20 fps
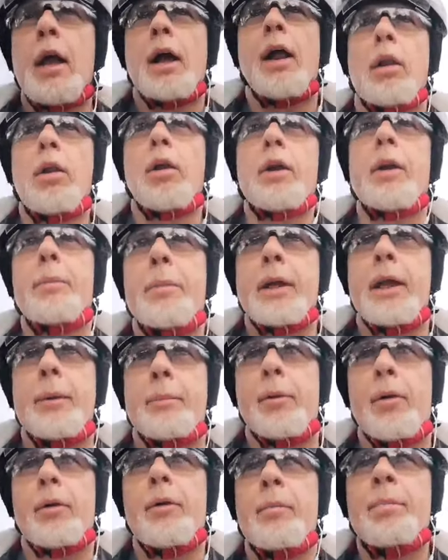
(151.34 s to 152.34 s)
a lot of
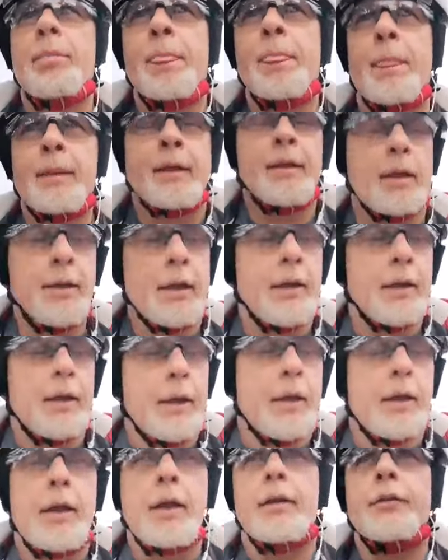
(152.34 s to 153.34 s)
people
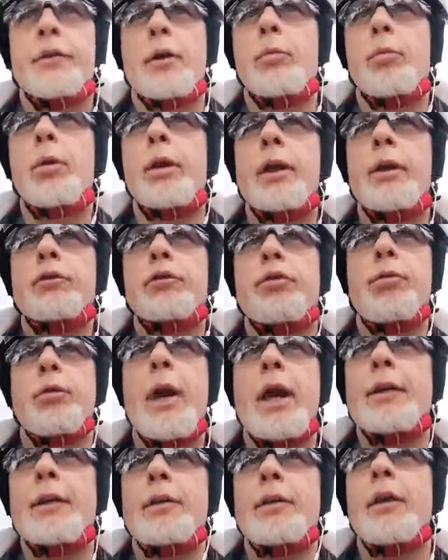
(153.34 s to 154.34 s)
is that we
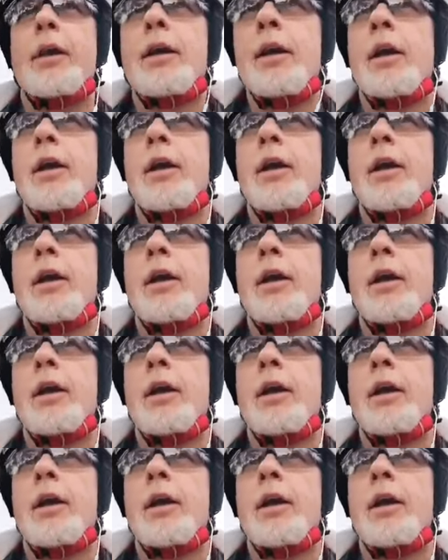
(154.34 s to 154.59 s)
attract